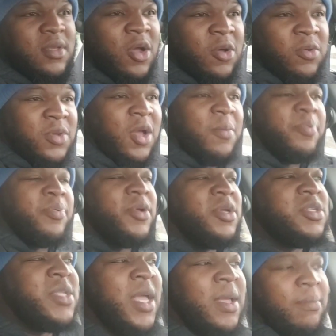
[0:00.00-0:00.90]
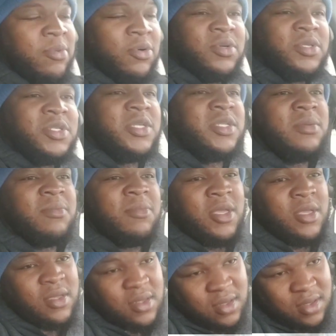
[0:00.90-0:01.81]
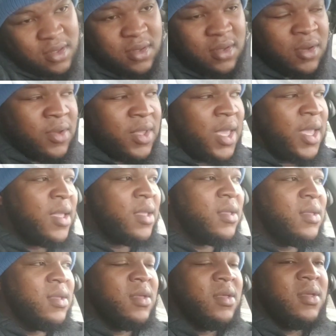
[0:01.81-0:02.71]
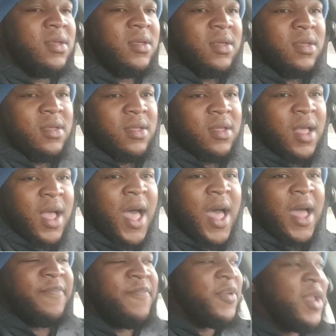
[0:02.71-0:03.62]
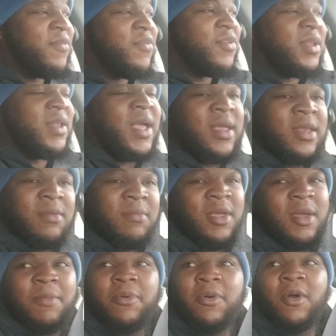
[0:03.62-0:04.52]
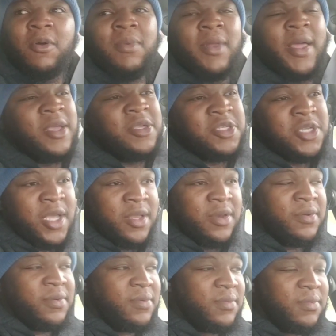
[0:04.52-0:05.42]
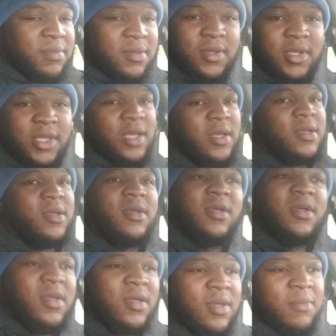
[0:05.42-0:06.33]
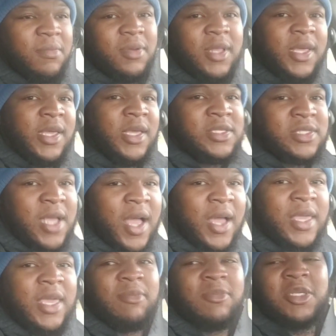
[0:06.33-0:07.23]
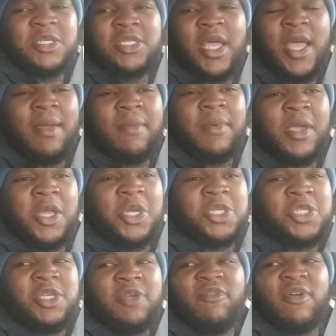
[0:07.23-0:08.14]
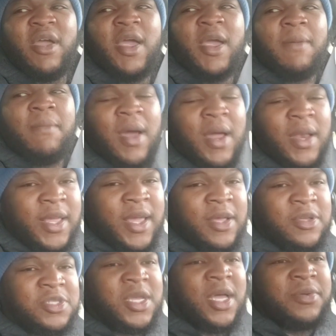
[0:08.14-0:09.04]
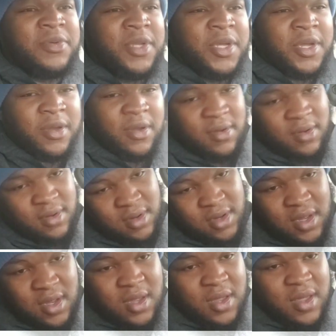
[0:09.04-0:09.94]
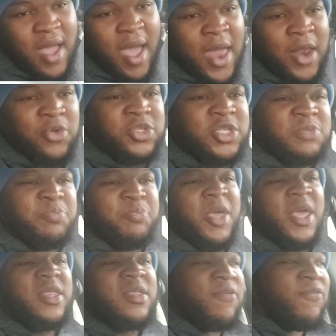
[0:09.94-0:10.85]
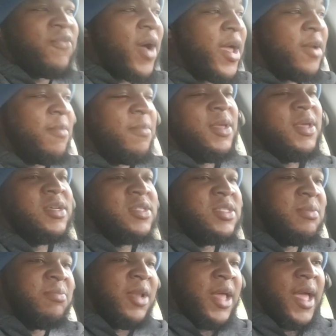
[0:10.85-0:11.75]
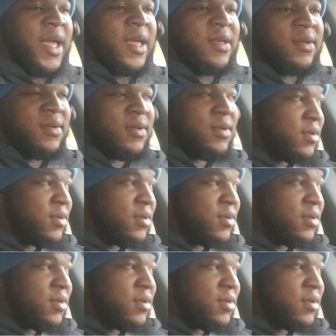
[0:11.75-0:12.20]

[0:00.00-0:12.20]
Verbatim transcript: Don't preach that bullshit to me, okay? I've never claimed to be a pro-black channel. Please, I keep the same energy for everybody else out there. I don't just pick the fighter because he black.